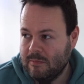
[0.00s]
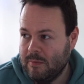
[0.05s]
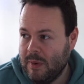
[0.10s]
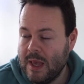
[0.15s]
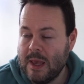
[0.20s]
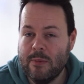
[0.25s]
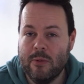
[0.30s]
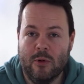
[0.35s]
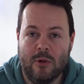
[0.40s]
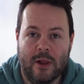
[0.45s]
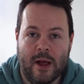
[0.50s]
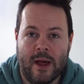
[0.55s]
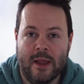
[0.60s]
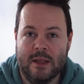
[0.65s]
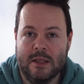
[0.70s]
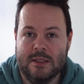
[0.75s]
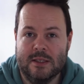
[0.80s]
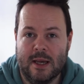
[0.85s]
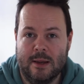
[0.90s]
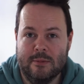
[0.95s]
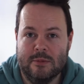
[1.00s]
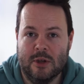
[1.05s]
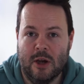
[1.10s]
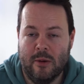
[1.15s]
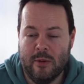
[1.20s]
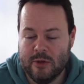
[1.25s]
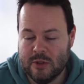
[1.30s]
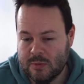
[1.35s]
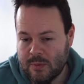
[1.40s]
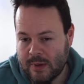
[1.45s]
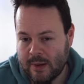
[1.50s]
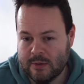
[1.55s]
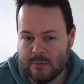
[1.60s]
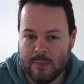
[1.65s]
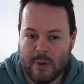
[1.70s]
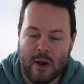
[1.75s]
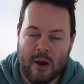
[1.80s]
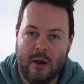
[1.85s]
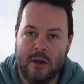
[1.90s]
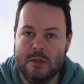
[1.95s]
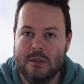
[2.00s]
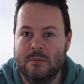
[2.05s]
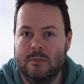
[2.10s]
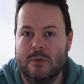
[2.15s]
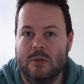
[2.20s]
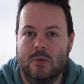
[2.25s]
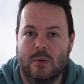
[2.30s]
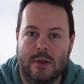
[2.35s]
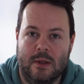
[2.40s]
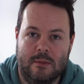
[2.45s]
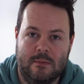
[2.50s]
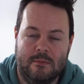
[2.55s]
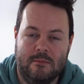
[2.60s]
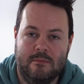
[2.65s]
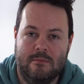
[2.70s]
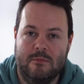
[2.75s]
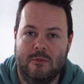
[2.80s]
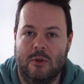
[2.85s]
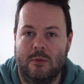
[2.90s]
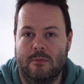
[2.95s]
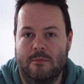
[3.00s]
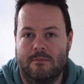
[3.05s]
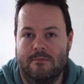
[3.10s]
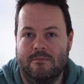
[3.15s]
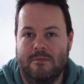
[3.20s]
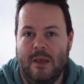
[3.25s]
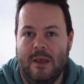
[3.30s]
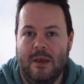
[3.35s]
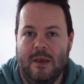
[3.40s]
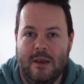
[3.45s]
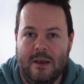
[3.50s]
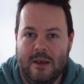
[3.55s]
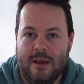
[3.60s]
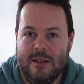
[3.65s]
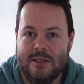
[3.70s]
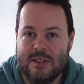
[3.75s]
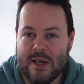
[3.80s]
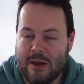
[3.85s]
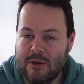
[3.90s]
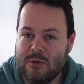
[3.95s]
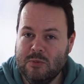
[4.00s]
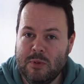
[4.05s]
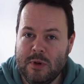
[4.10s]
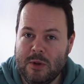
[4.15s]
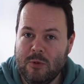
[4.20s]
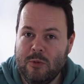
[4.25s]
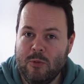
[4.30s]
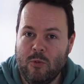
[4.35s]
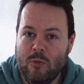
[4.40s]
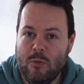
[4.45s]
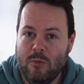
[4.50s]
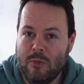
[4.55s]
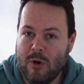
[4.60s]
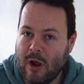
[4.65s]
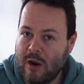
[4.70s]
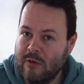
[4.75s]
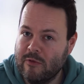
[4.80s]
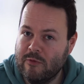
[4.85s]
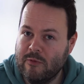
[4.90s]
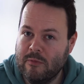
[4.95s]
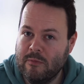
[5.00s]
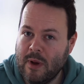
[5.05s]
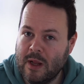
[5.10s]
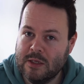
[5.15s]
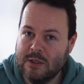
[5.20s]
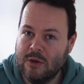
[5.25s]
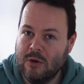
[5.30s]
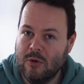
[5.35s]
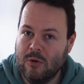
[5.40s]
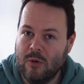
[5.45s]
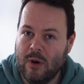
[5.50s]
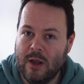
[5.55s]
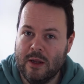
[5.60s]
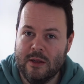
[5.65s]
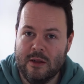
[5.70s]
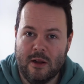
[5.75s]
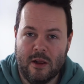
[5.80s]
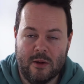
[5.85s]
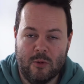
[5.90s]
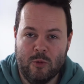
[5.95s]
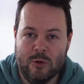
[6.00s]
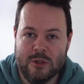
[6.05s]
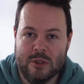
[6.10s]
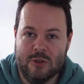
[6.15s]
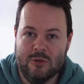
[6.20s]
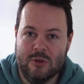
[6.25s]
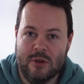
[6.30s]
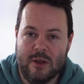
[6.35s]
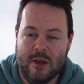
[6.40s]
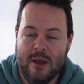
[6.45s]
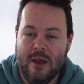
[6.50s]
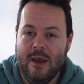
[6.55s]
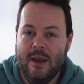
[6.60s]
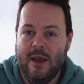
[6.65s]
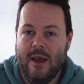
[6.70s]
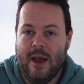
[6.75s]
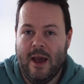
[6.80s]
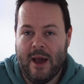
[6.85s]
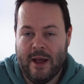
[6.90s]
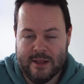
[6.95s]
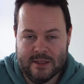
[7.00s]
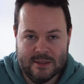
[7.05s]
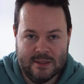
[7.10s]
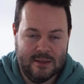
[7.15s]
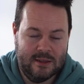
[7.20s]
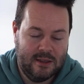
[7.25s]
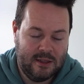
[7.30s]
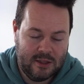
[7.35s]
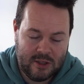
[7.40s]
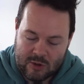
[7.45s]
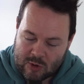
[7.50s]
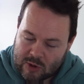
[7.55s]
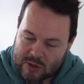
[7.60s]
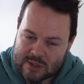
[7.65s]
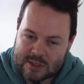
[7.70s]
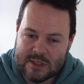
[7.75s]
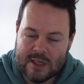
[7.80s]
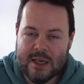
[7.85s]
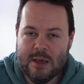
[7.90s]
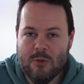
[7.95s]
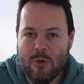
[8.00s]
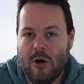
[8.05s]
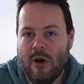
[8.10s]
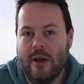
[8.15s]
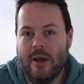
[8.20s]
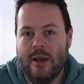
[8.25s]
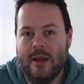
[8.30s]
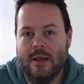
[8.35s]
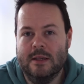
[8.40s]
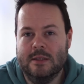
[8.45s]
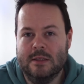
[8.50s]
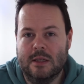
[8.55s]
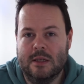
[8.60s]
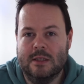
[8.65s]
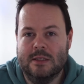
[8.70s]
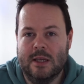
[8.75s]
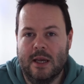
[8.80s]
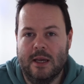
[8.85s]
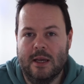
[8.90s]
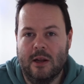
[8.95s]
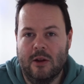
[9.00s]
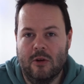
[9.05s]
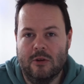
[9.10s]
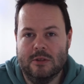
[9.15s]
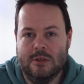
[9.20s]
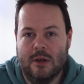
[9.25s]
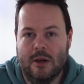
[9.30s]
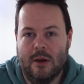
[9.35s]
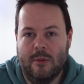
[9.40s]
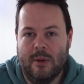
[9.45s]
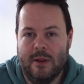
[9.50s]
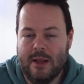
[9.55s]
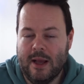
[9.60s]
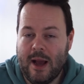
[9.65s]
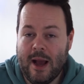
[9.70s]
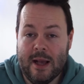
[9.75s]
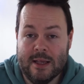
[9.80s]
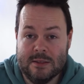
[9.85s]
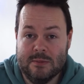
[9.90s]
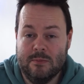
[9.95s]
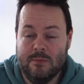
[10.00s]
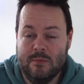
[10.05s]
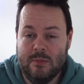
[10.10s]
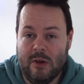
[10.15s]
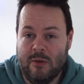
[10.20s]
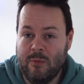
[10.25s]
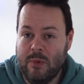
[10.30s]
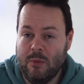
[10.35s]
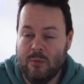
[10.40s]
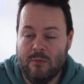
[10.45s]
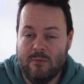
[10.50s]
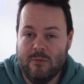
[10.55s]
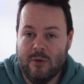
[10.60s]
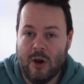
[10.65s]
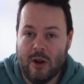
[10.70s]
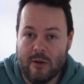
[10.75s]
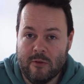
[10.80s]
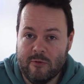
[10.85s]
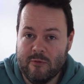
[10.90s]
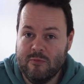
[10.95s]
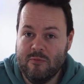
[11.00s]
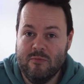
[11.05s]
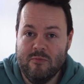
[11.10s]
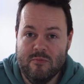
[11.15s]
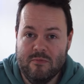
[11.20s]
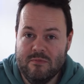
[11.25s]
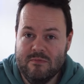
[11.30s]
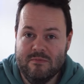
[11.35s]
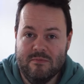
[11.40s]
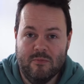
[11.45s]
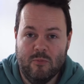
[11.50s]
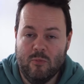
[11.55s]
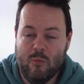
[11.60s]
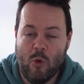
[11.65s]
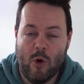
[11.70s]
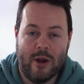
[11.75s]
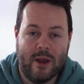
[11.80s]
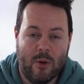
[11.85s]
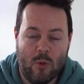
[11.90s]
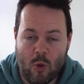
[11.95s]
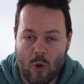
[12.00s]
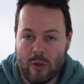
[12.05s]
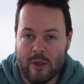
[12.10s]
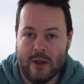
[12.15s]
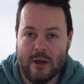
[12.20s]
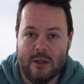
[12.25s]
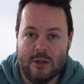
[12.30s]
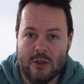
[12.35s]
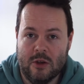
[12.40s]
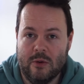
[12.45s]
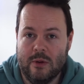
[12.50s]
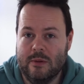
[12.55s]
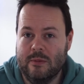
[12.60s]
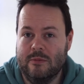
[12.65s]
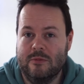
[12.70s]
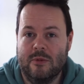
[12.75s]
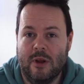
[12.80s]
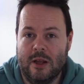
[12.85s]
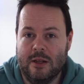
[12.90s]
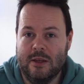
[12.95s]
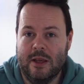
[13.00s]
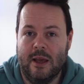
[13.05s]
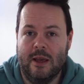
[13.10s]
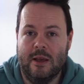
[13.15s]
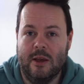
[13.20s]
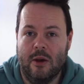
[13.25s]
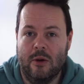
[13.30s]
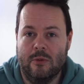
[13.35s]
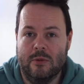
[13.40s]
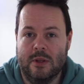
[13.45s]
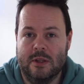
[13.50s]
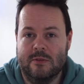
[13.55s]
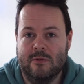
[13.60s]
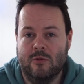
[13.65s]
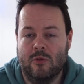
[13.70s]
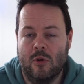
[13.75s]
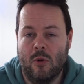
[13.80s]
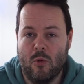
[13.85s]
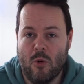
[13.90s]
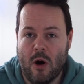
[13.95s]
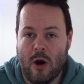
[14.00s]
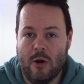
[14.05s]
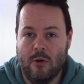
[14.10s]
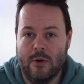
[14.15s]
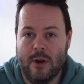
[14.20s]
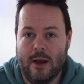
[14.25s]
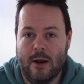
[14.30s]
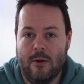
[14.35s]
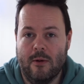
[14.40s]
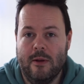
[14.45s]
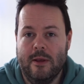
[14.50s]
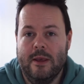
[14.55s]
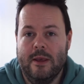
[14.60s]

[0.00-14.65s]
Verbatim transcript: people at the same time and just being able to pass between them. Sounds pretty kind of magical and like wizardry, and you can see why it is going to take a long time, and it has, they've been kind of working out what they're going to do and, and getting going with this for a while now.